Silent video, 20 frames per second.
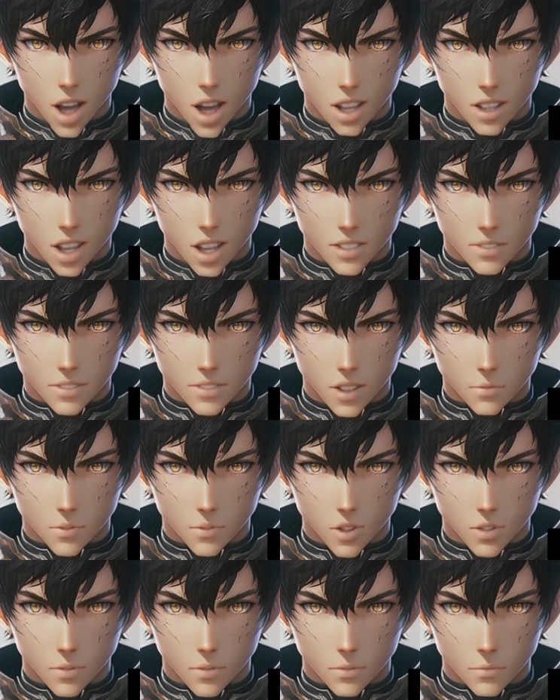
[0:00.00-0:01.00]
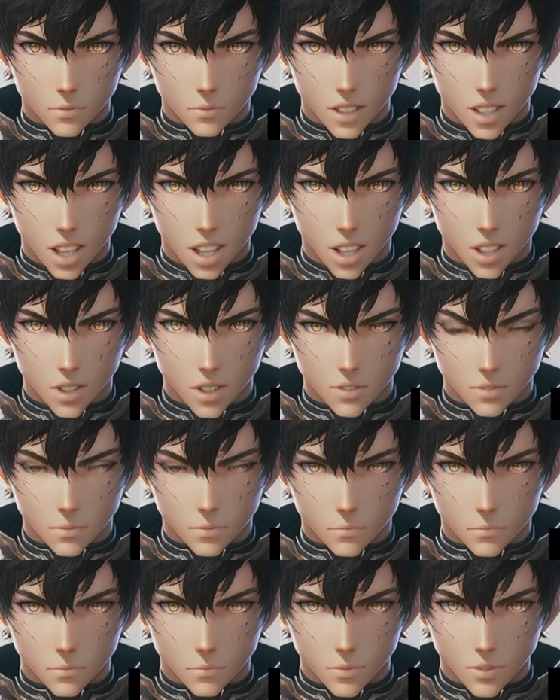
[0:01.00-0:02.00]
Hi guys, Zephyr. Here.
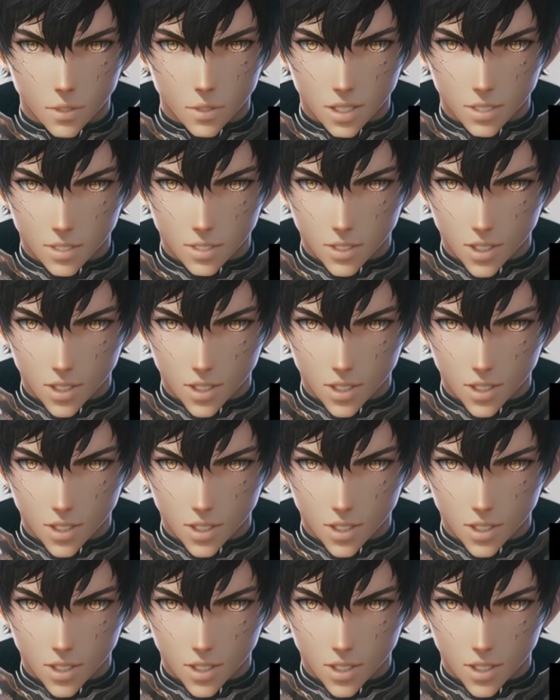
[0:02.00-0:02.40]
This